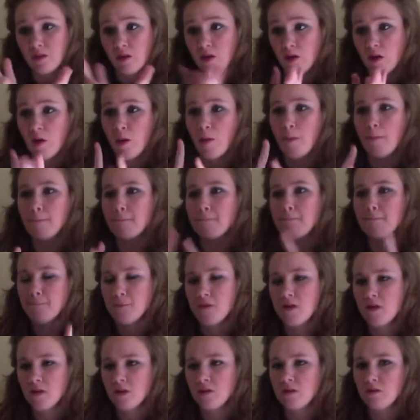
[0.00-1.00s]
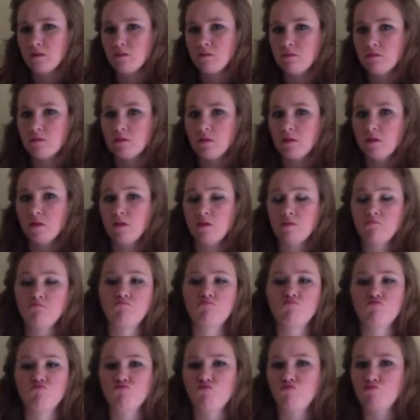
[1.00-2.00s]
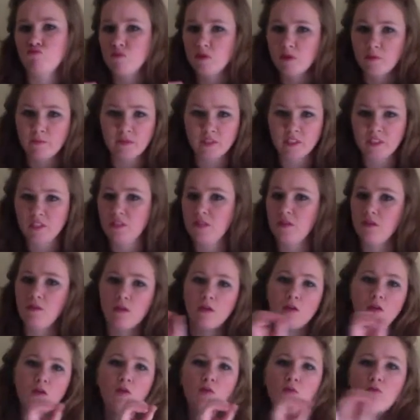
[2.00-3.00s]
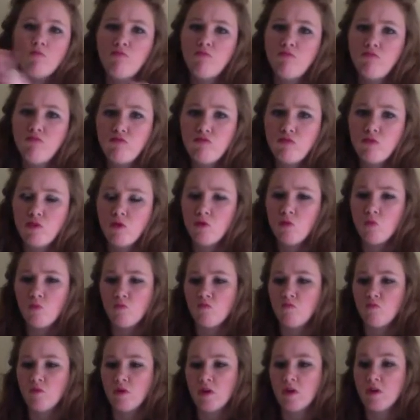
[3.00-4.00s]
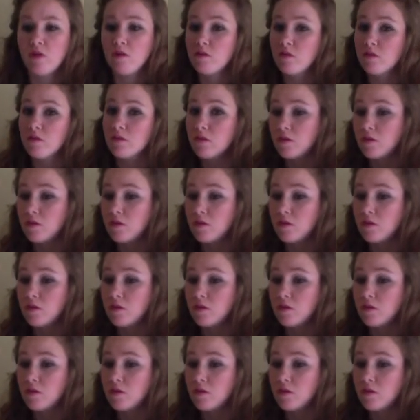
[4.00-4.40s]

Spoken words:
No taxation without representation. Say it with me now.